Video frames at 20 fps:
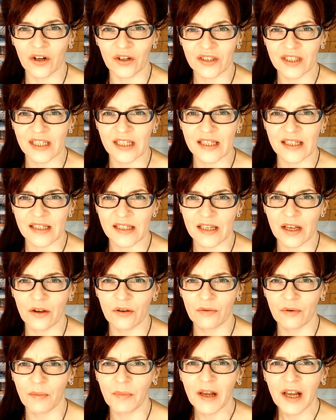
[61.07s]
artist
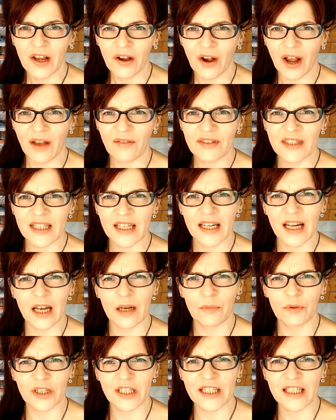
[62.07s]
so um, I haven't seen
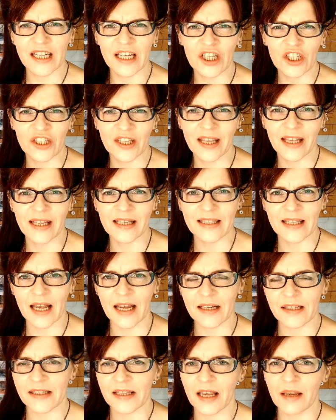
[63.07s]
anybody teach the
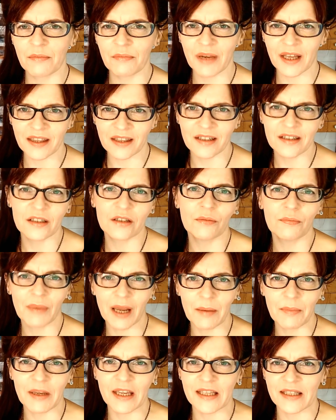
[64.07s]
exact same method
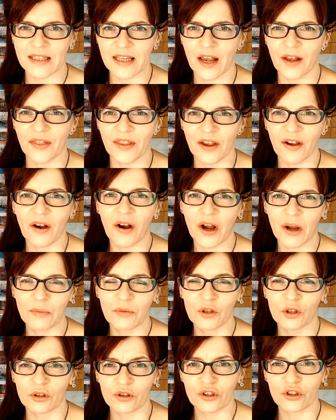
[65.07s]
maybe it's out there I'm
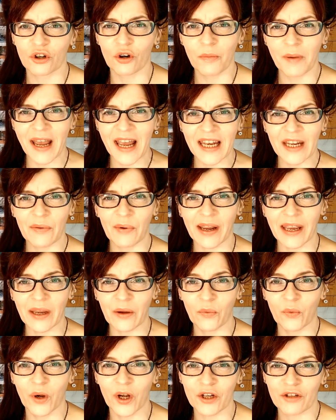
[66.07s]
not sure but anyway
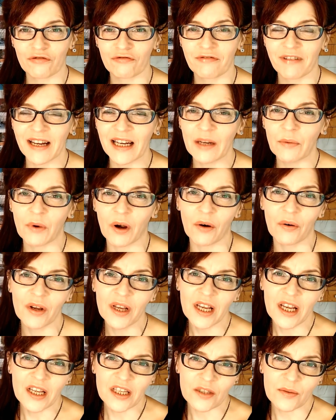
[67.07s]
it works really well
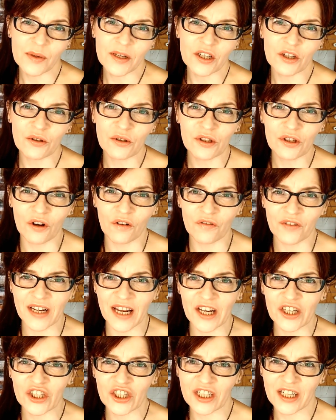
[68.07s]
so we're going to do soft
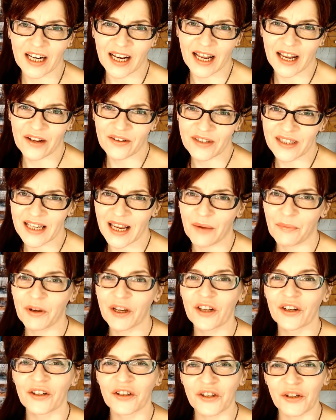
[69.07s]
edge clouds and we're
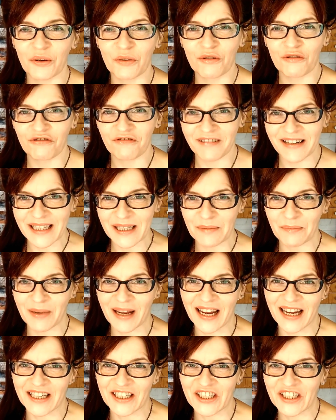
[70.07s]
going to do crisp
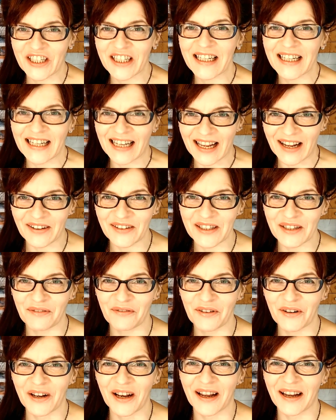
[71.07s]
edged clouds I
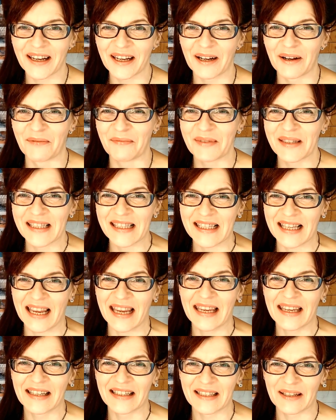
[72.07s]
feel like I'm
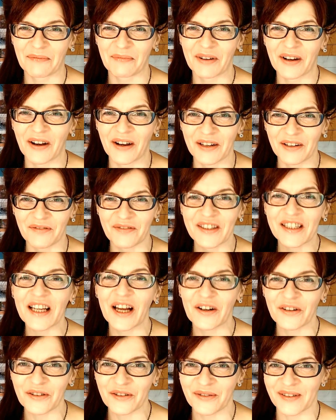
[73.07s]
saying some kind of
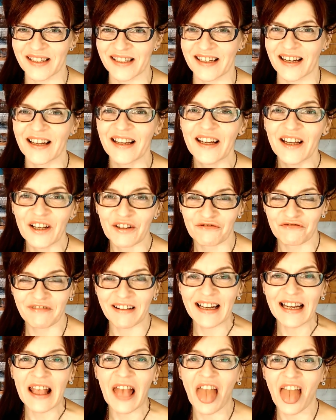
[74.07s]
tongue twister
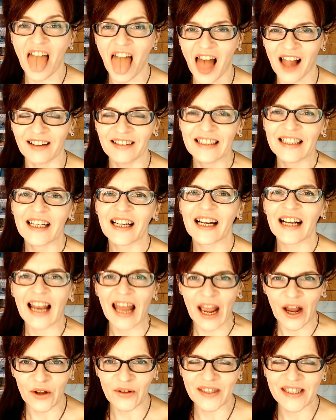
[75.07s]
really uh,
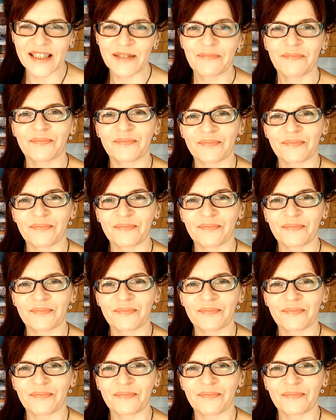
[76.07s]
clouds